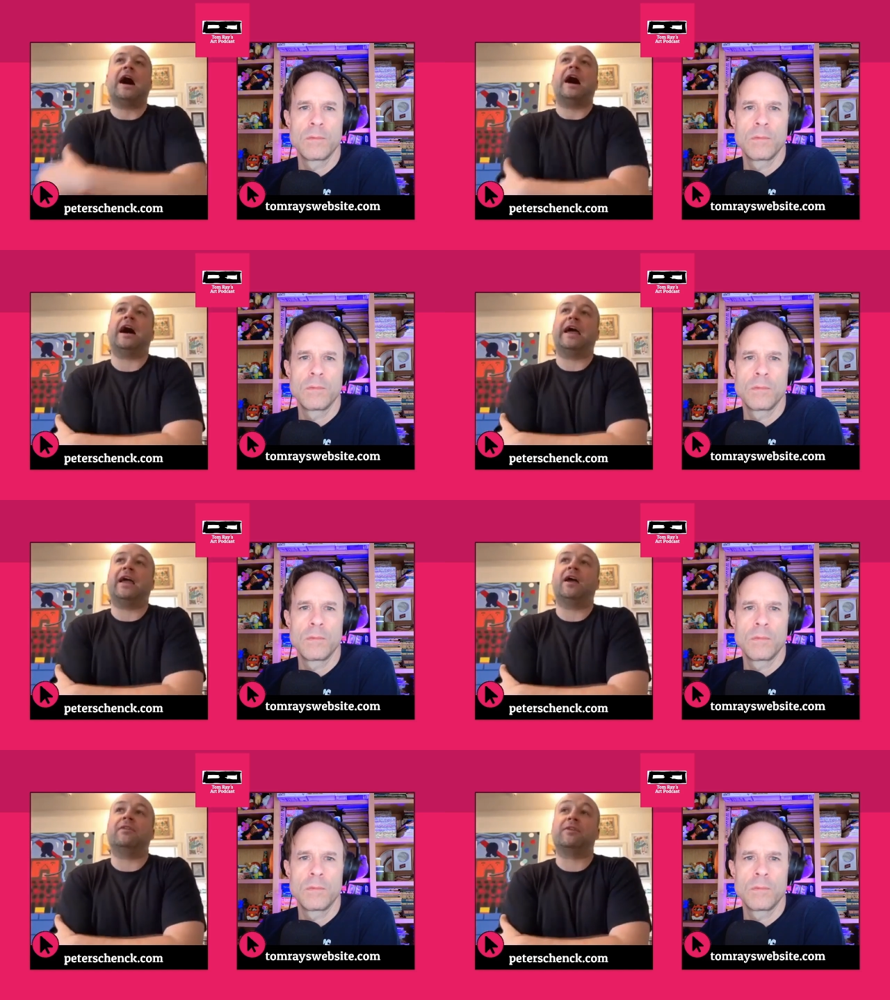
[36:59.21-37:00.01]

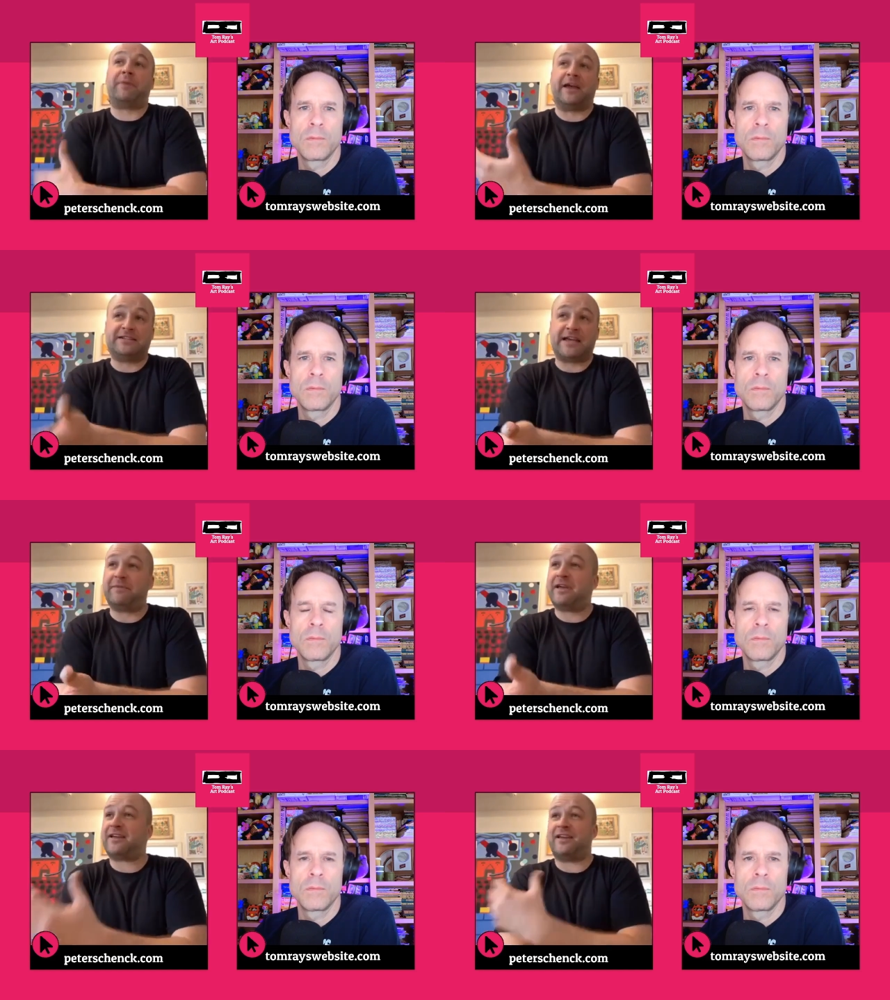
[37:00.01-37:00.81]
Speaker 1: I the
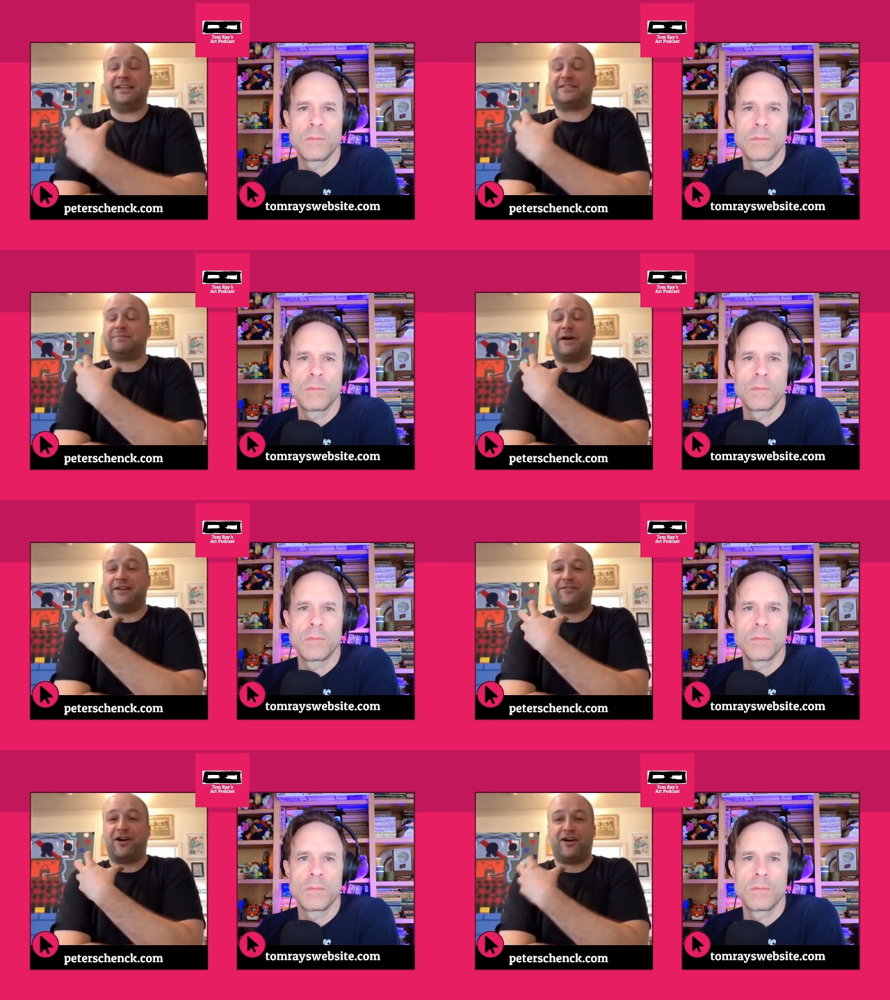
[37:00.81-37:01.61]
pandemic, in spite
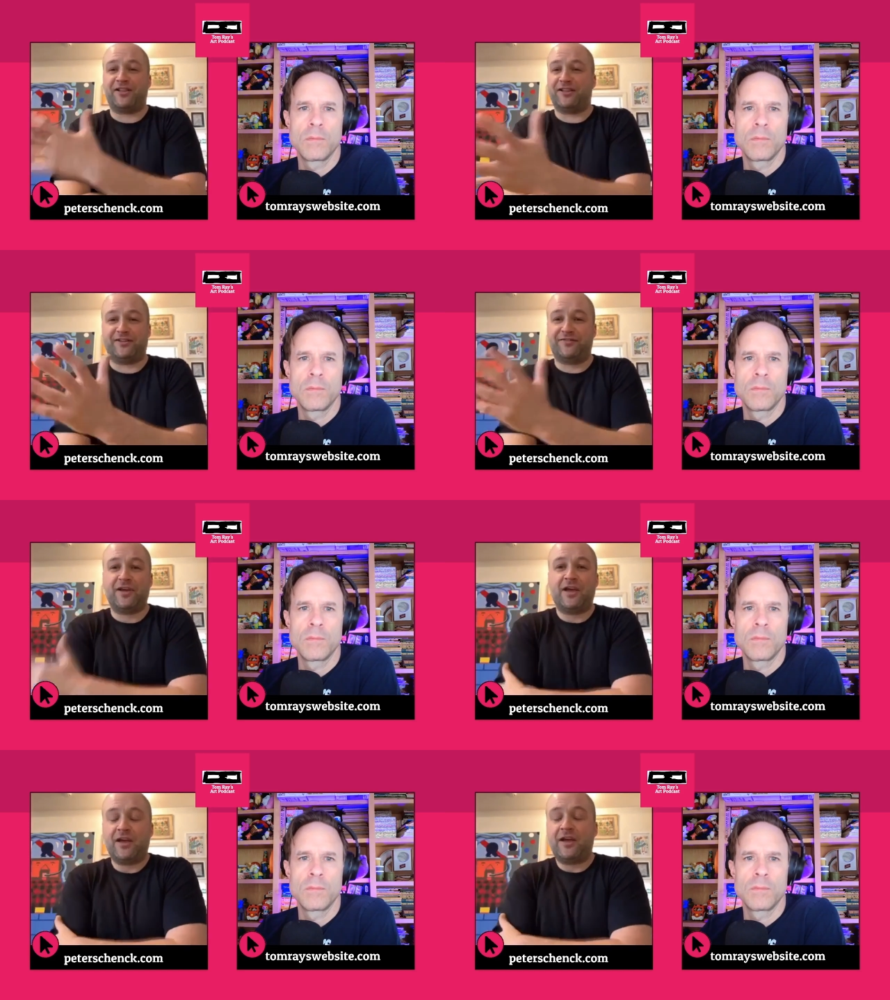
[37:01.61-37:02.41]
of all of
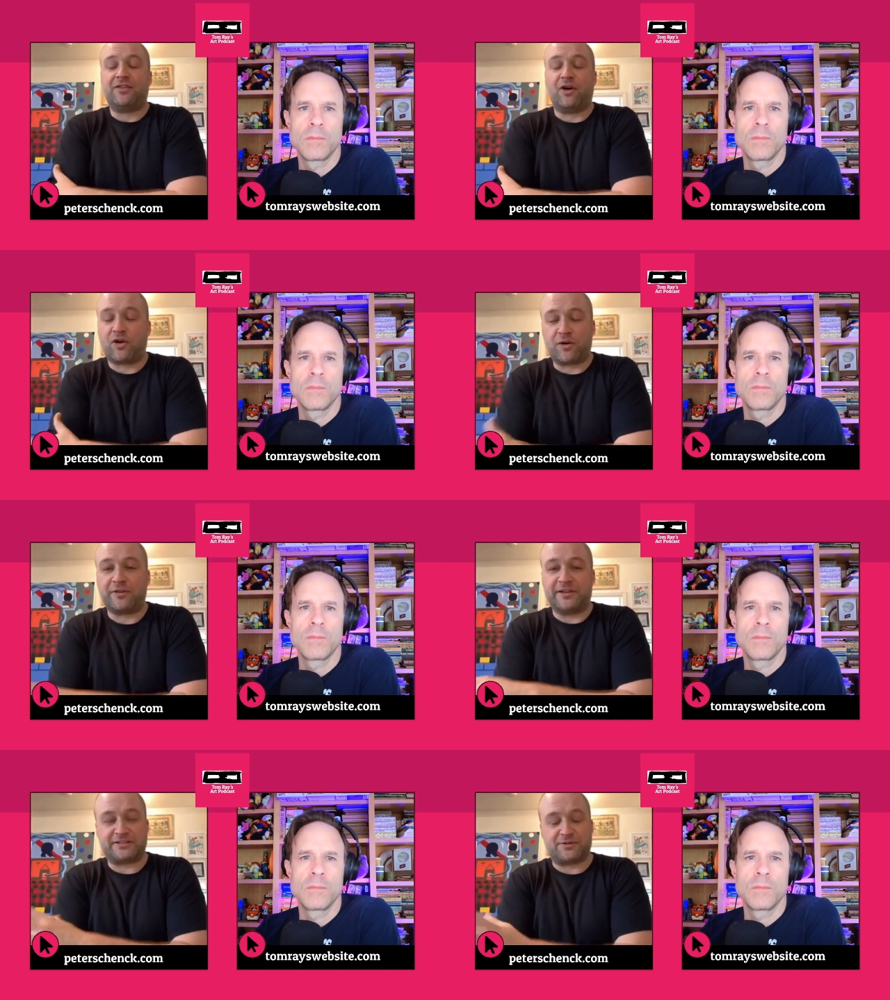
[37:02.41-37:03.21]
the
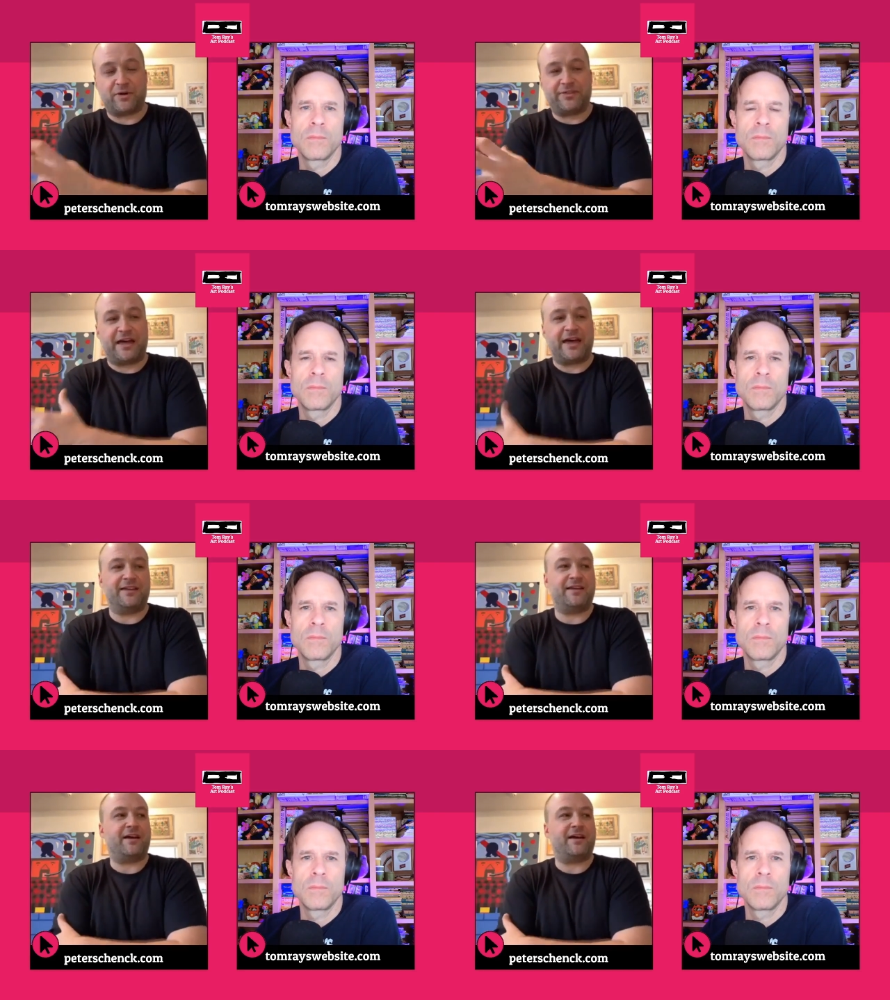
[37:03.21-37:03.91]
horribleness and what that